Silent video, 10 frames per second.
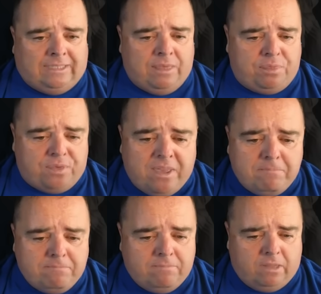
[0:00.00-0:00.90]

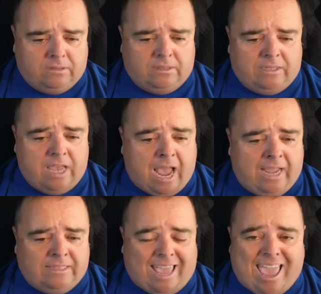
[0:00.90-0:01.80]
theme,
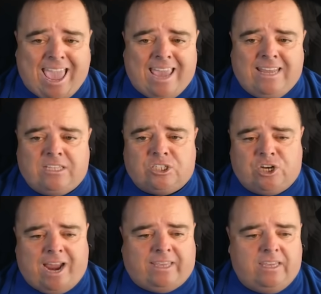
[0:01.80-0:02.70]
and any
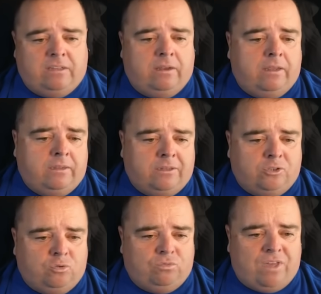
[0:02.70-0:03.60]
tracking
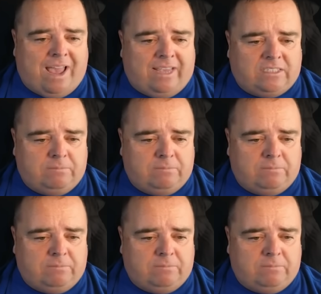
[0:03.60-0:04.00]
so that is